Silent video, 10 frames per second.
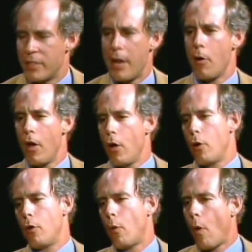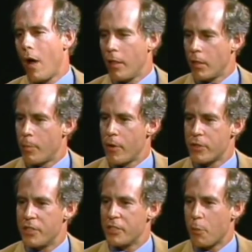So while a
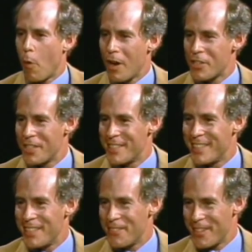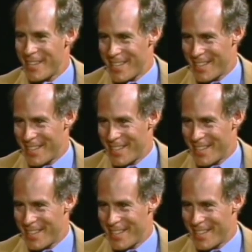person is watching TV,